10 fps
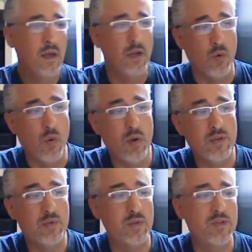New
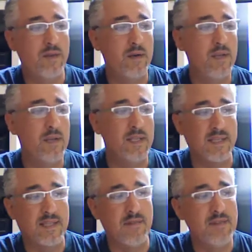Orleans was founded in
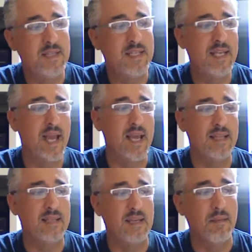
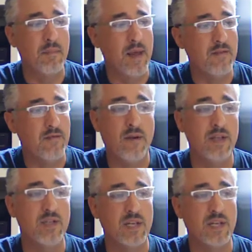1718 by the
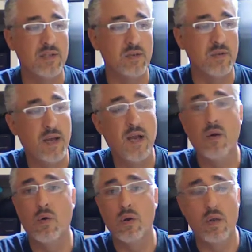French as Nouvelle
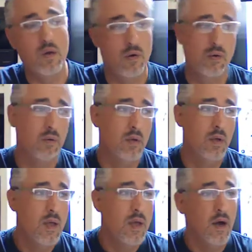Orleans,
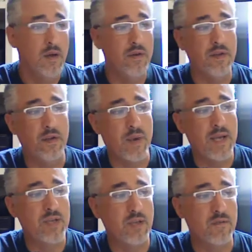under the
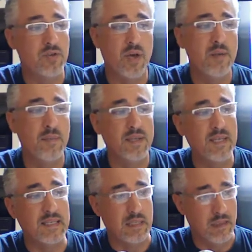direction of
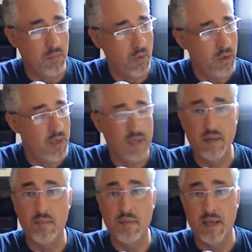Jean-Baptiste Lemoyne
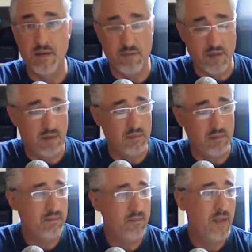de Bienville.
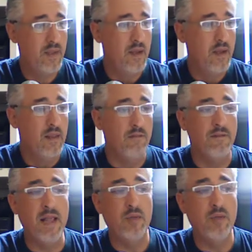The
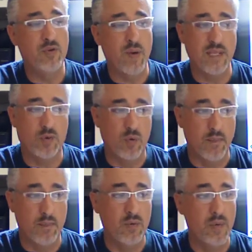following
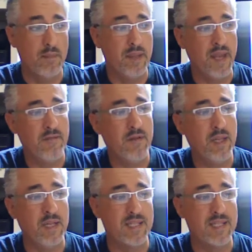transcript between Bienville and a